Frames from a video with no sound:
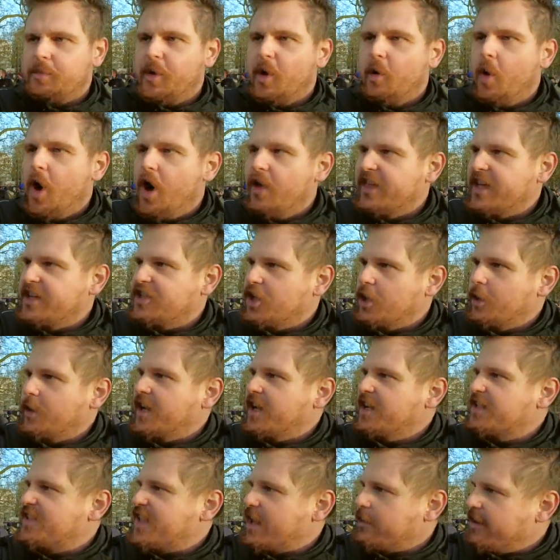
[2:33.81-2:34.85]
but what they're
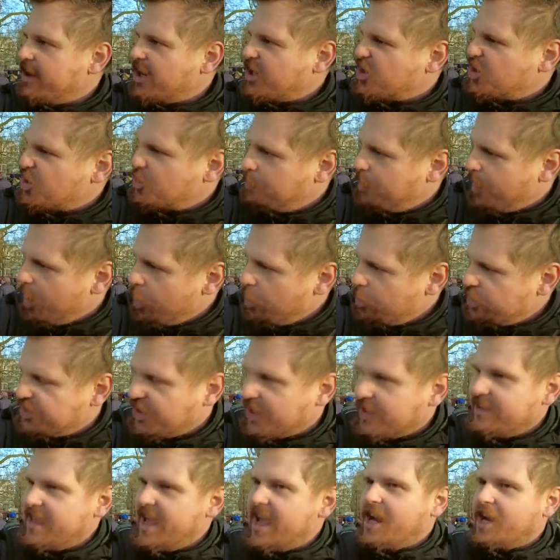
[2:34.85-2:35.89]
doing is they're
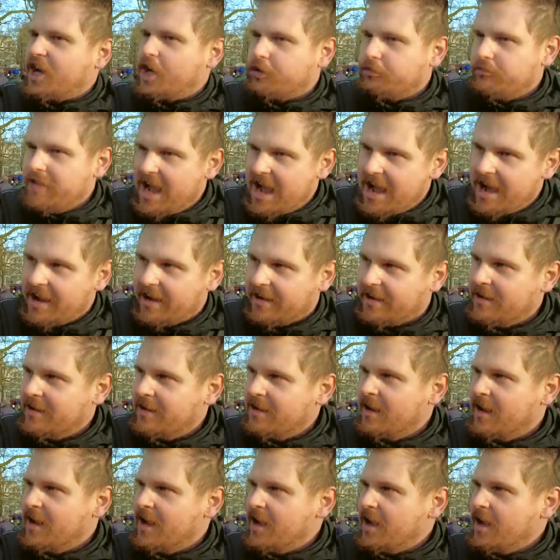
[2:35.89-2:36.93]
exposing their
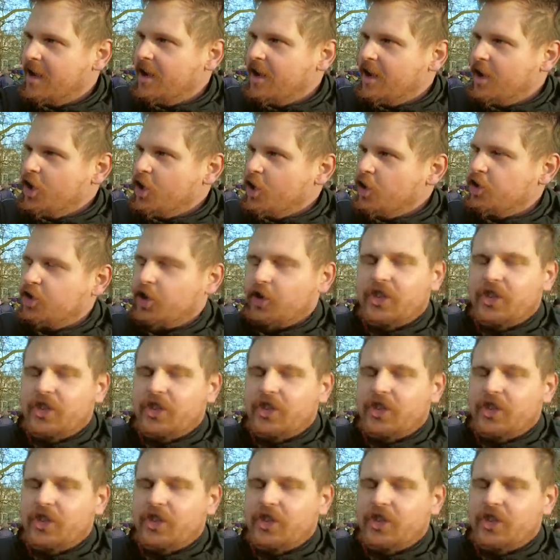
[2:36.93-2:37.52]
Quran